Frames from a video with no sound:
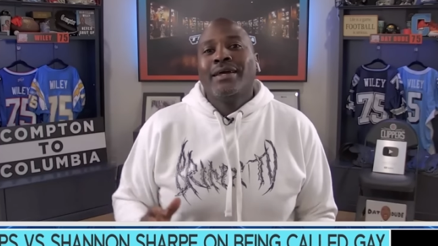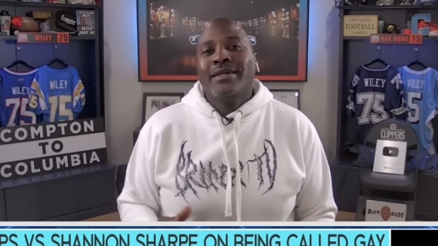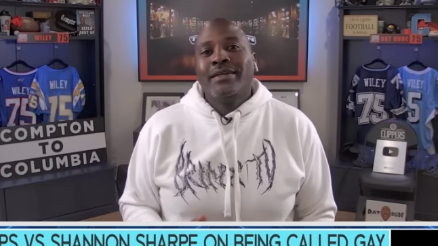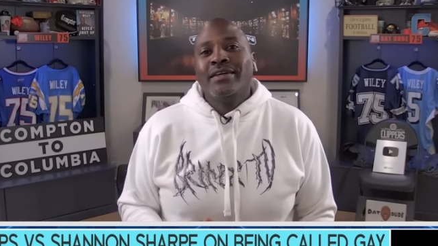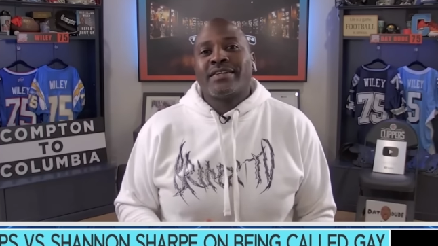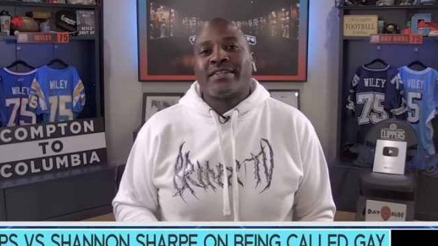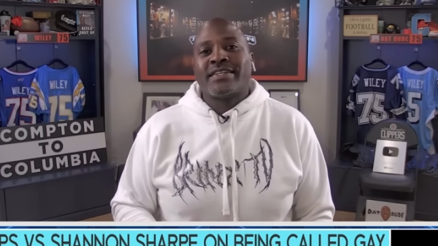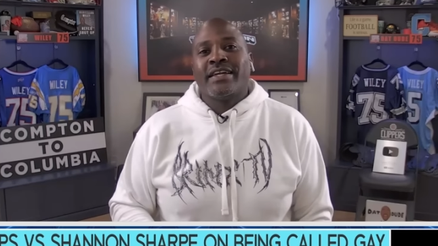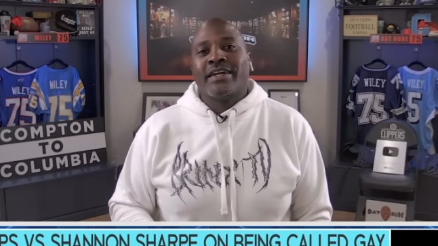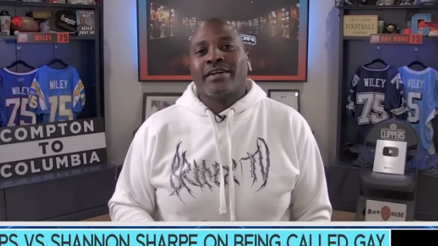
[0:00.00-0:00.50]

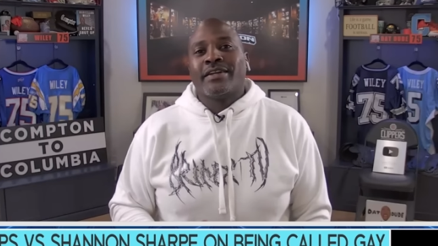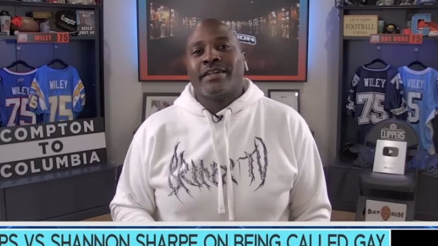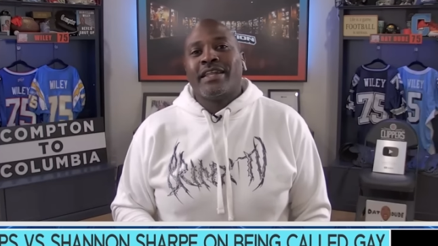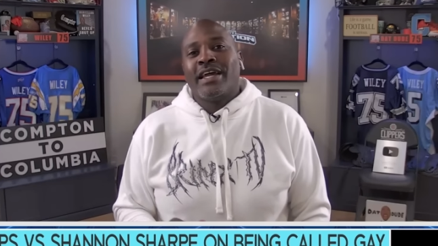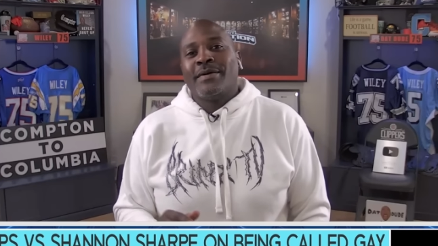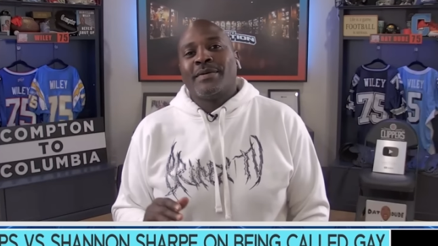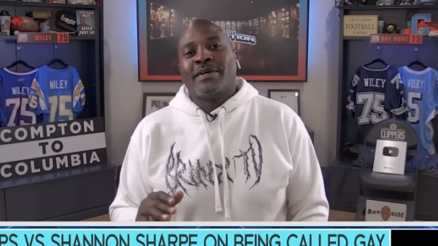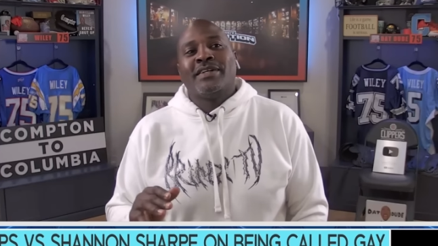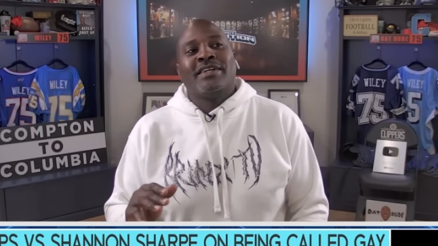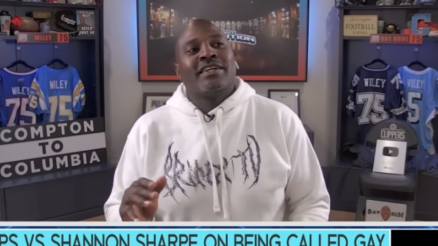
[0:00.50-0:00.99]
you see her in the
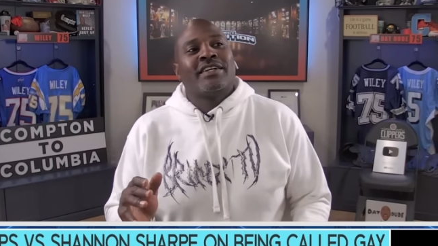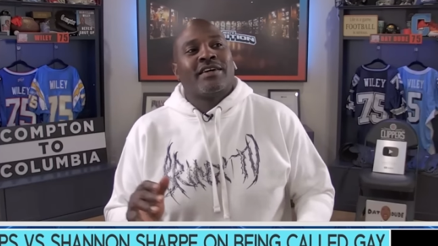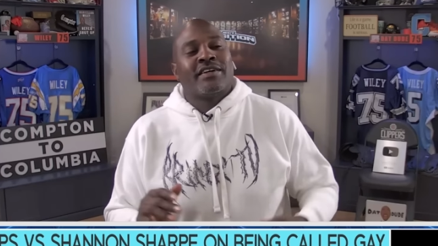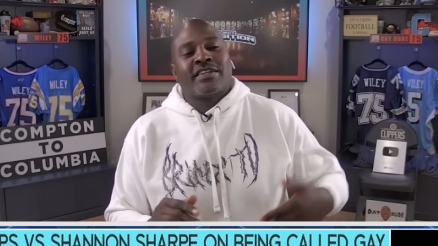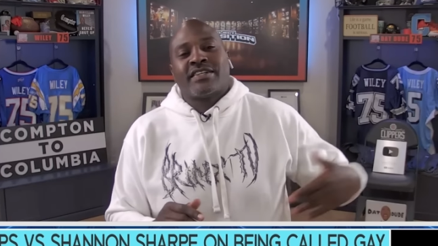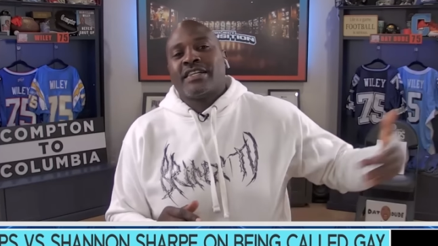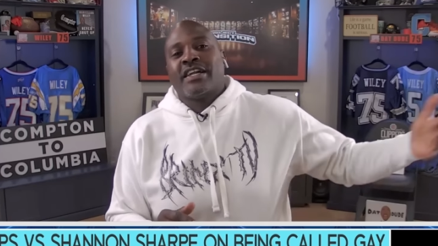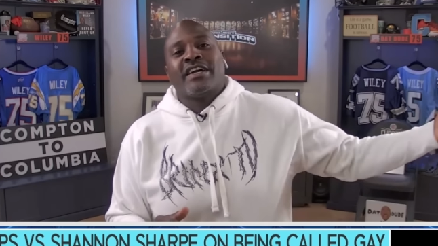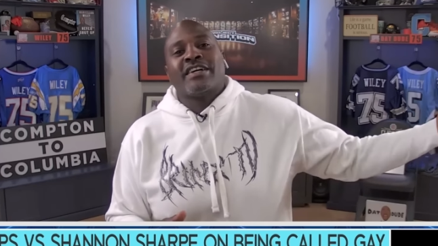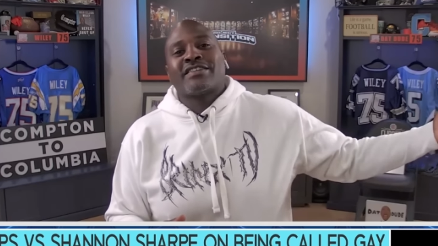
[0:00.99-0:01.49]
neighborhood
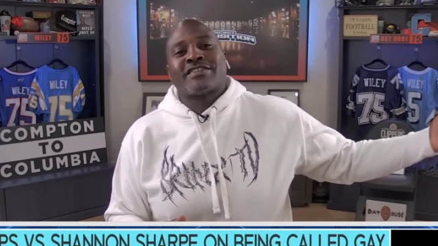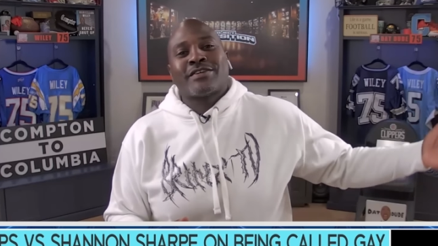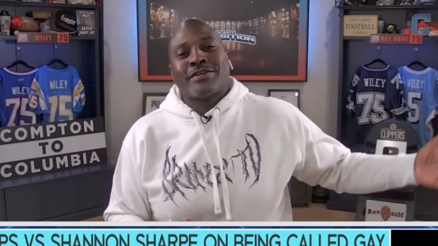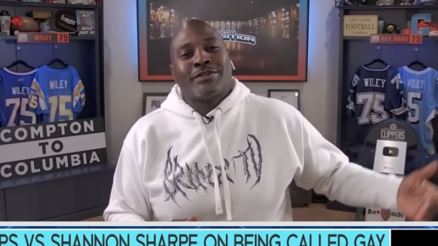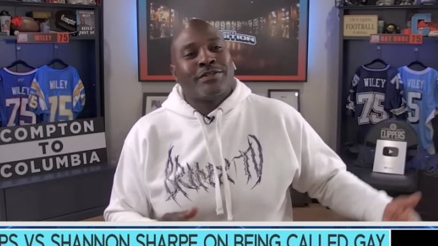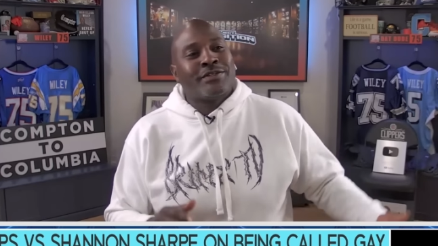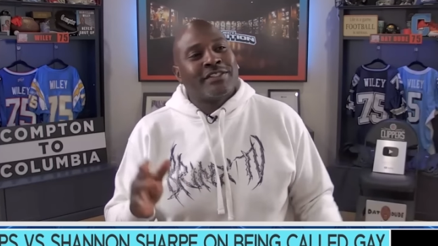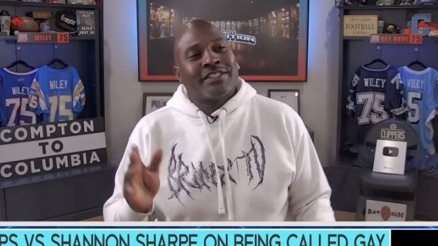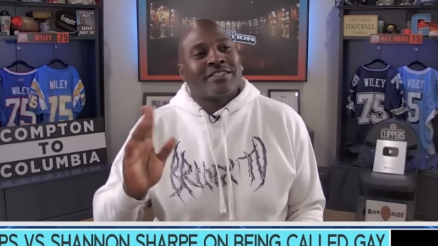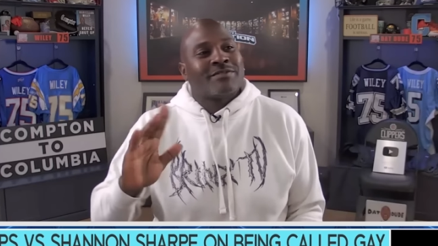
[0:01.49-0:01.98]
or see her at
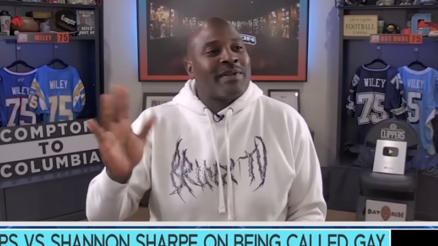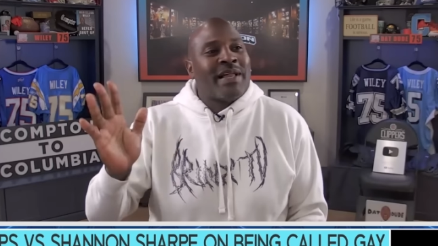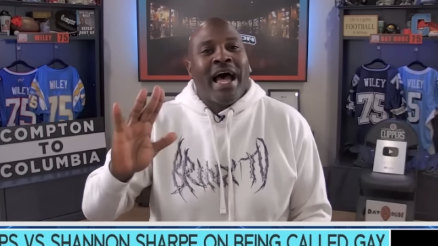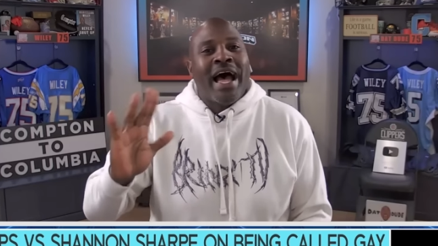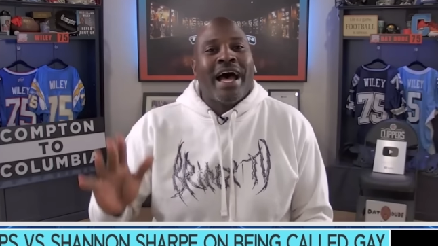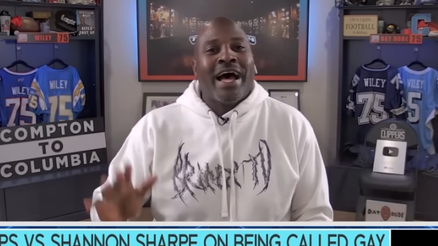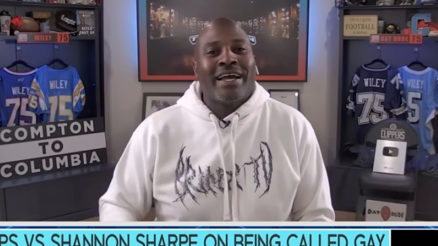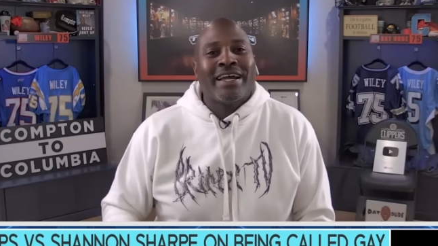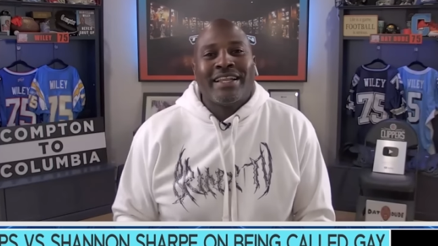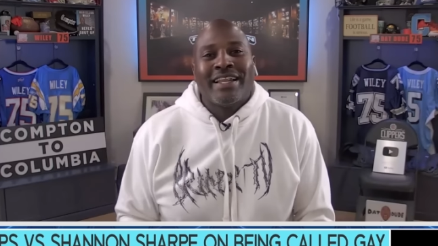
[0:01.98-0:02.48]
school, and just be like,
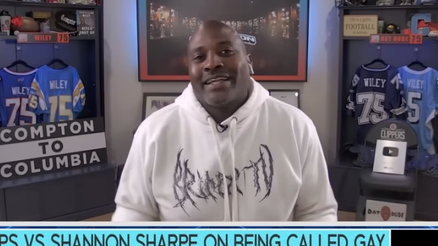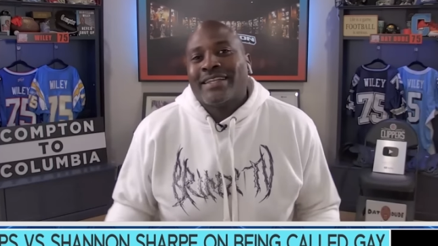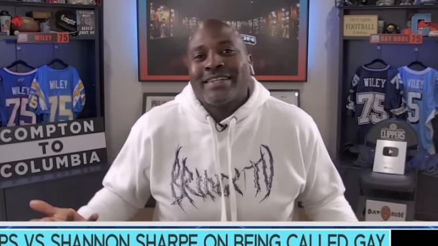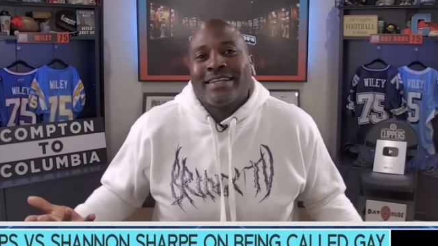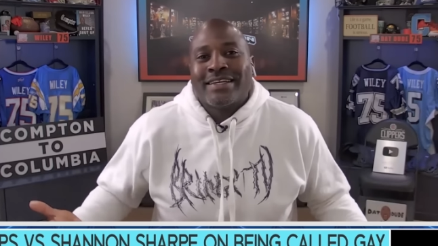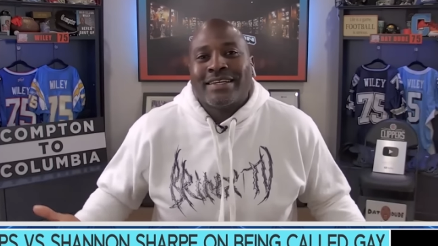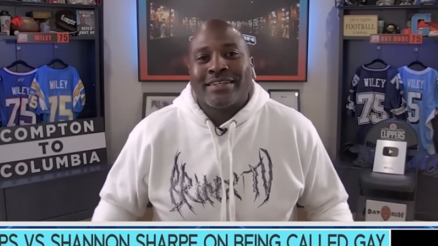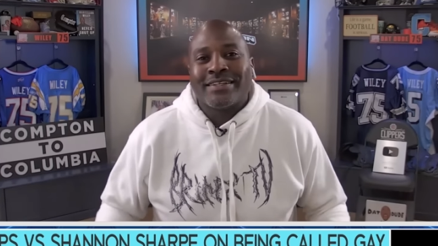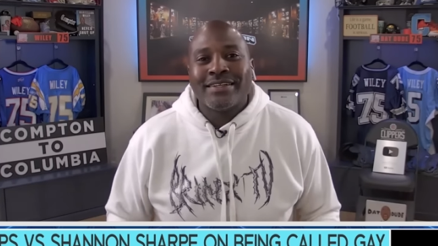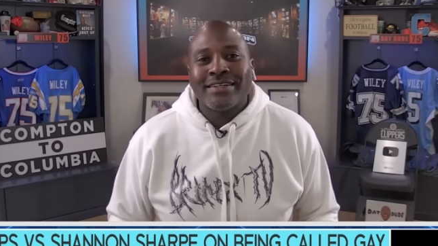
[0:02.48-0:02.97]
hi, and that's
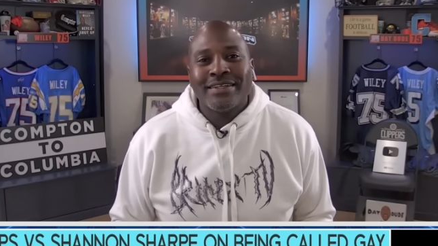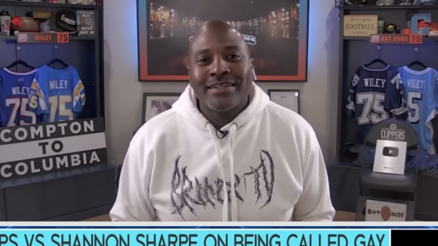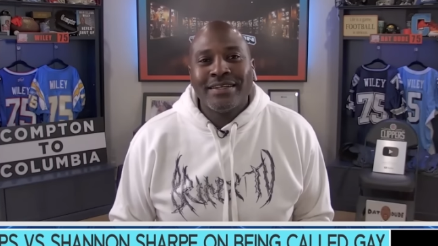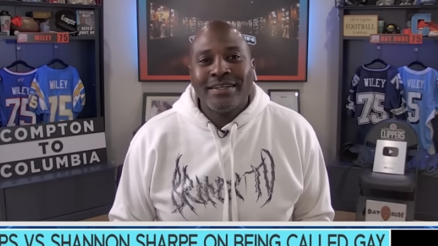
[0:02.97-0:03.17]
it.